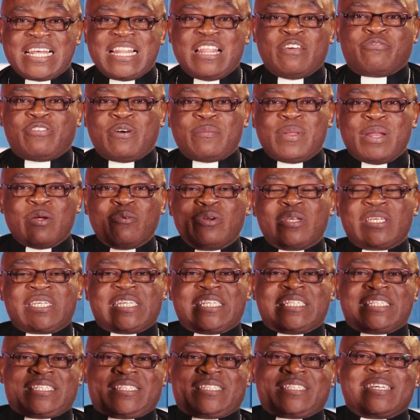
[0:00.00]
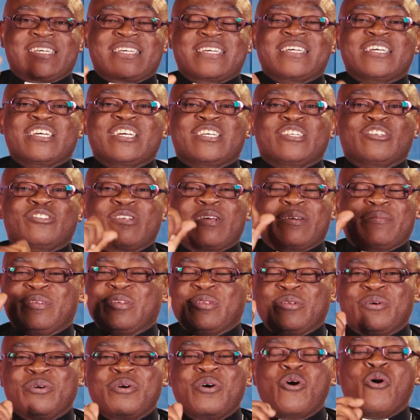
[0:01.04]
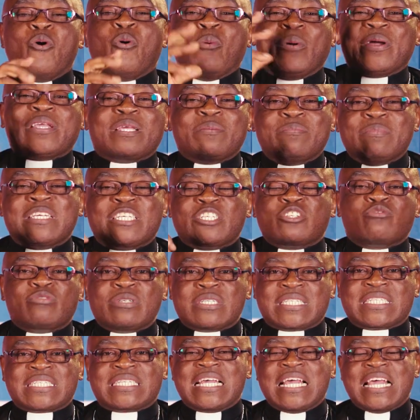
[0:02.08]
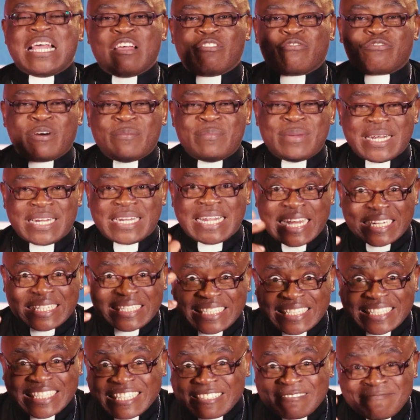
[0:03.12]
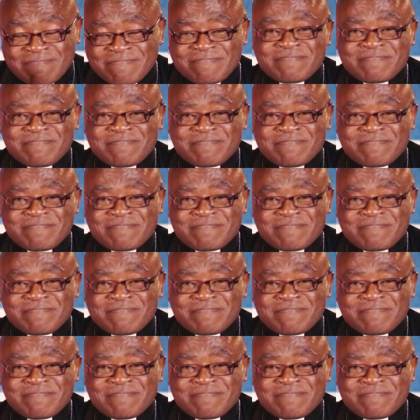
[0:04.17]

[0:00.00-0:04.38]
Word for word: the family which is, which mistreats, a family that...